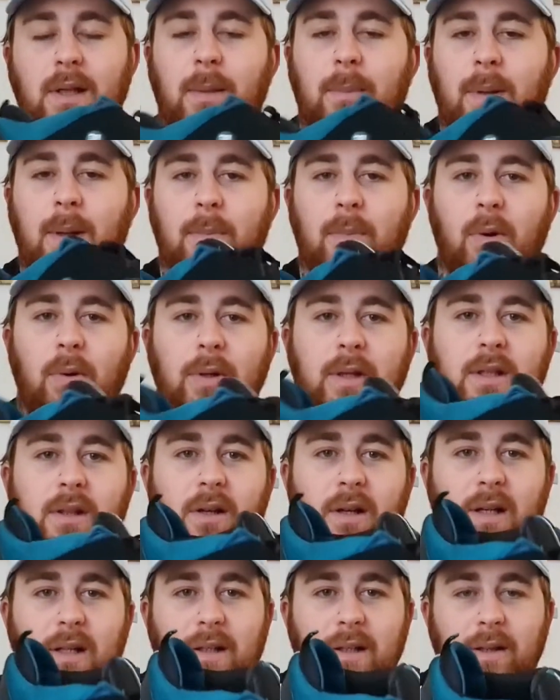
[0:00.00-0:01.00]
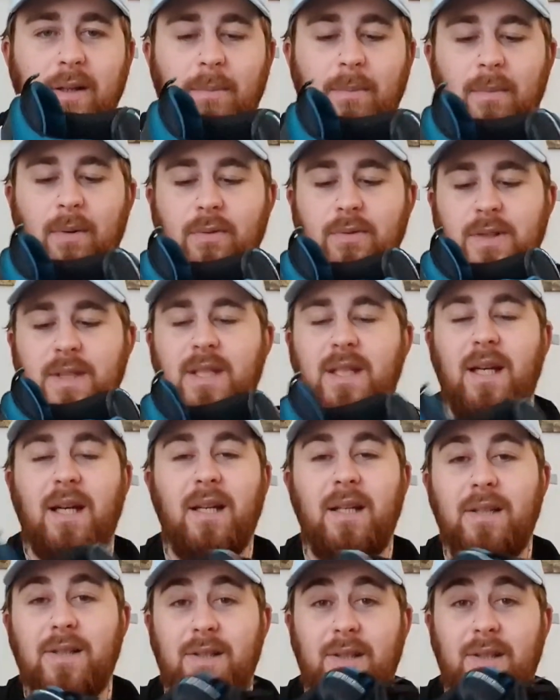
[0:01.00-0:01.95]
a bit multicolored, multicolored.